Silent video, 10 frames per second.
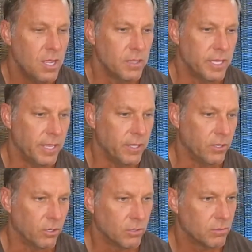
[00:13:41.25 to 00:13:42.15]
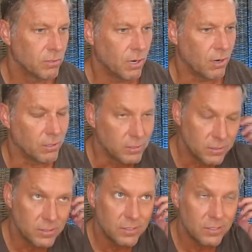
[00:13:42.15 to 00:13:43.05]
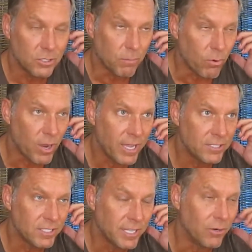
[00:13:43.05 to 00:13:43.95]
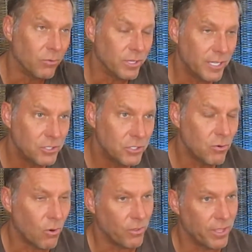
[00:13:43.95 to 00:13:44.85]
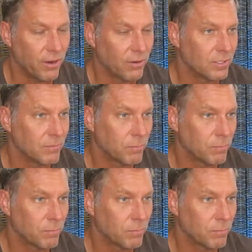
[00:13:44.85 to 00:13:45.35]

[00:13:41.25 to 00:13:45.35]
they either are surprised that they don't need you or they're